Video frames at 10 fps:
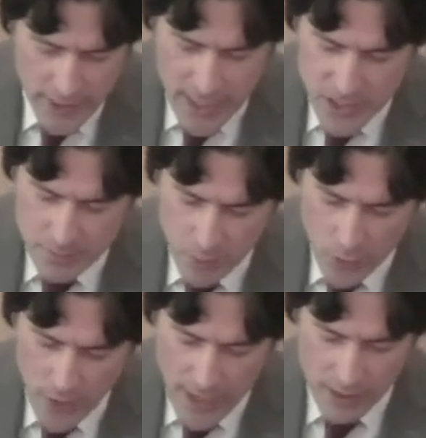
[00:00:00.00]
he has
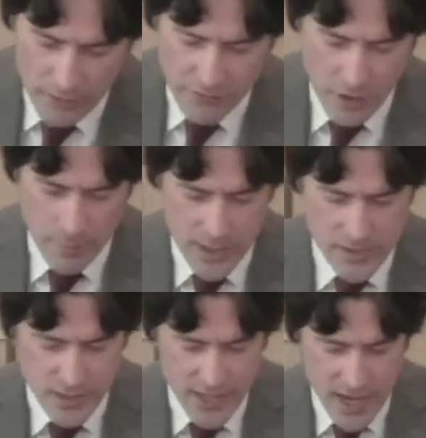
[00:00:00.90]
borne our
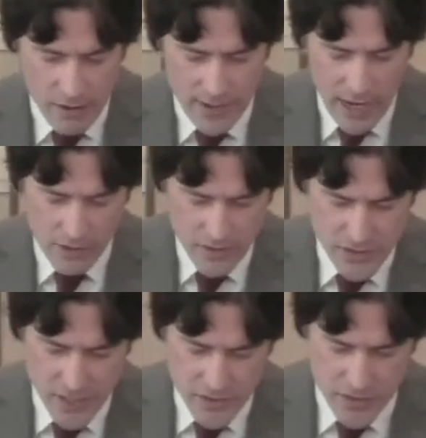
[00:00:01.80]
infirmities and carried our
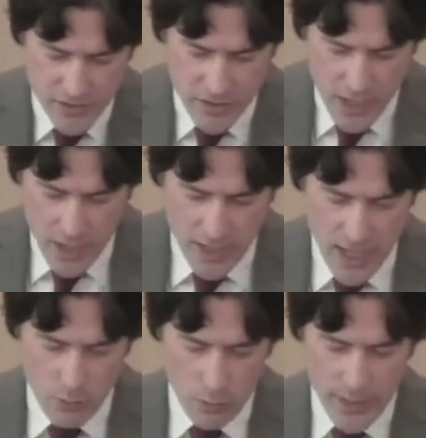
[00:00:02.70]
diseases,
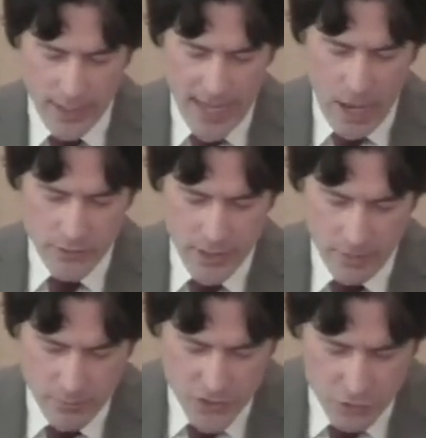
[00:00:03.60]
yet we accounted
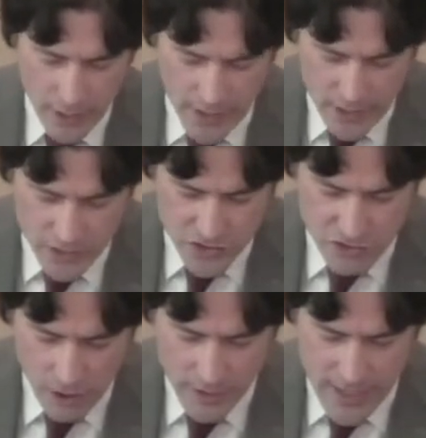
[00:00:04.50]
him stricken,
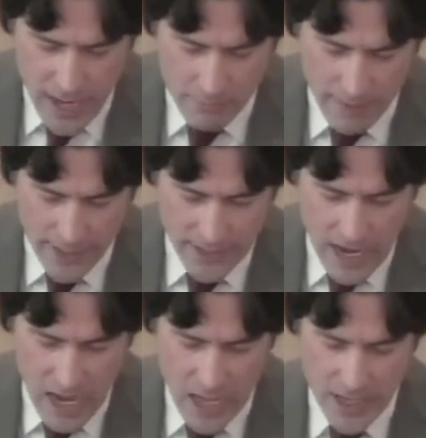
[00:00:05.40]
struck down by
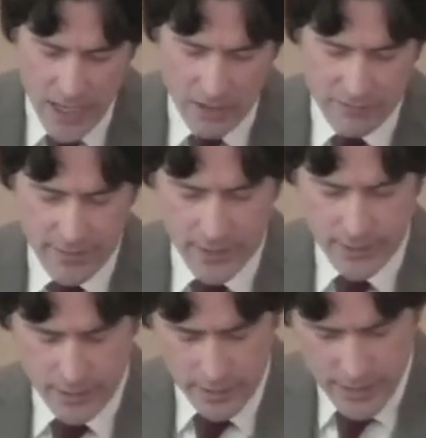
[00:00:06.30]
God, and
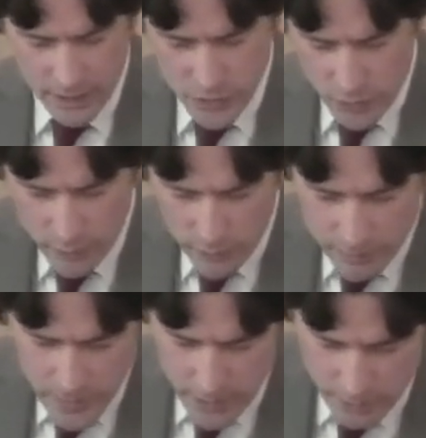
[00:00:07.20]
afflicted. Now join with
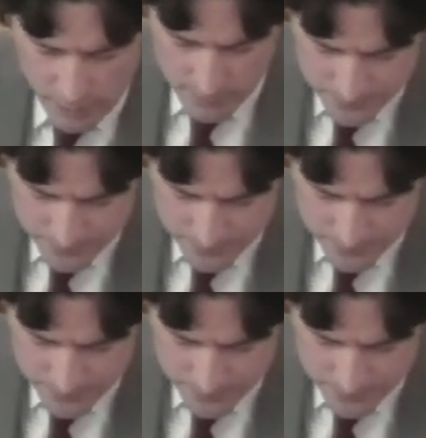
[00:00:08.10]
me here.